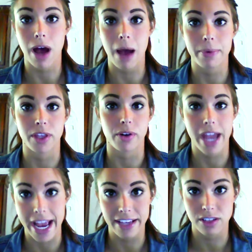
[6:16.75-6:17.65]
pop and they're
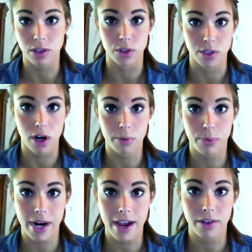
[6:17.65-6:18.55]
hazel or dark
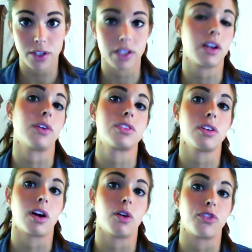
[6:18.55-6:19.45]
brown, you can
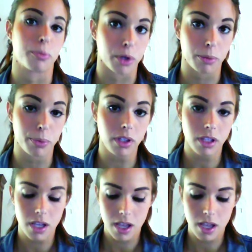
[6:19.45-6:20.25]
also go for purple.